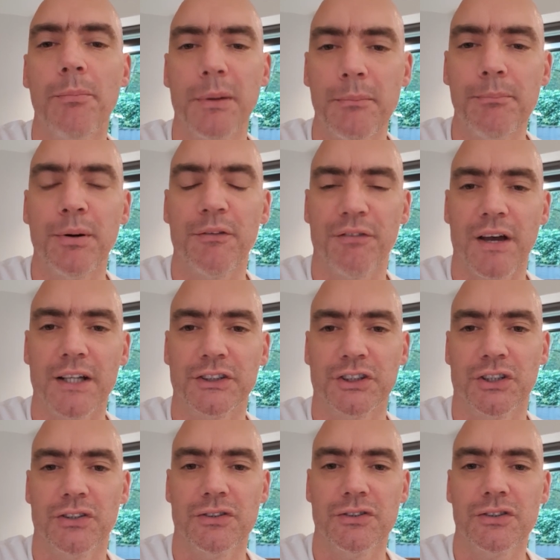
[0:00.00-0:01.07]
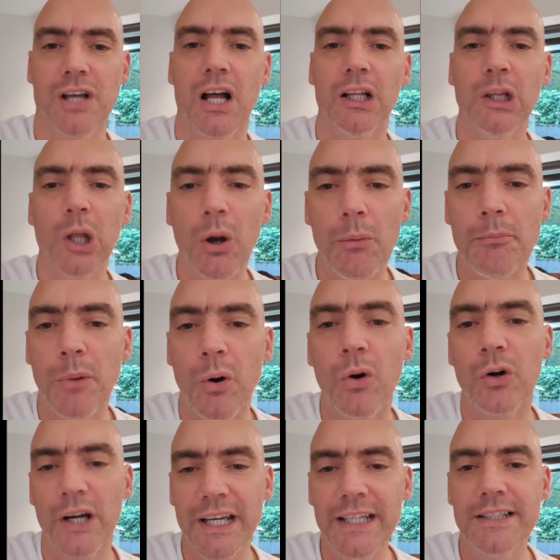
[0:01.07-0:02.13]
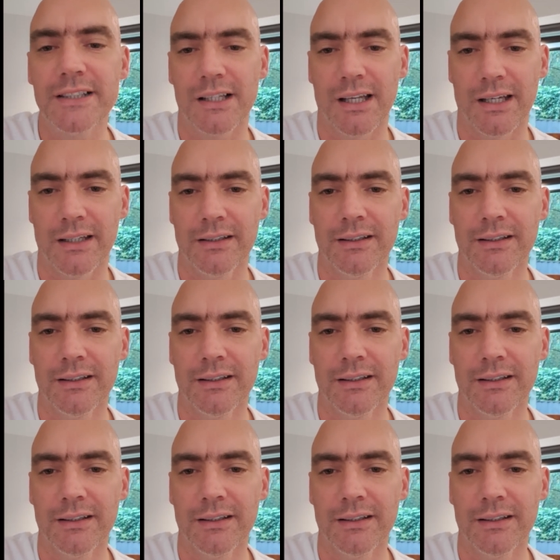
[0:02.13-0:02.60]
imperfections a lot more easily.